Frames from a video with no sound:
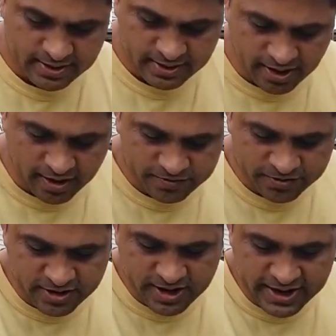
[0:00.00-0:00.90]

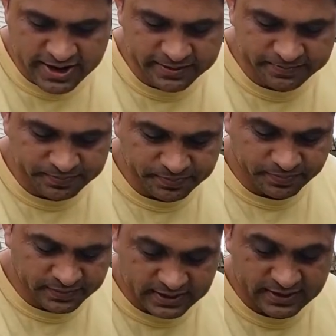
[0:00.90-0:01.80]
After I
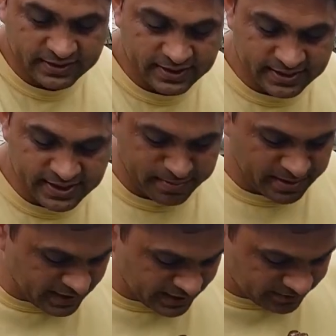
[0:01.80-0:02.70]
stick them
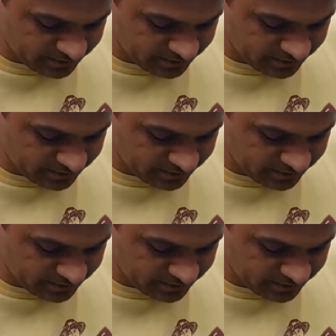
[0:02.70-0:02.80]
in,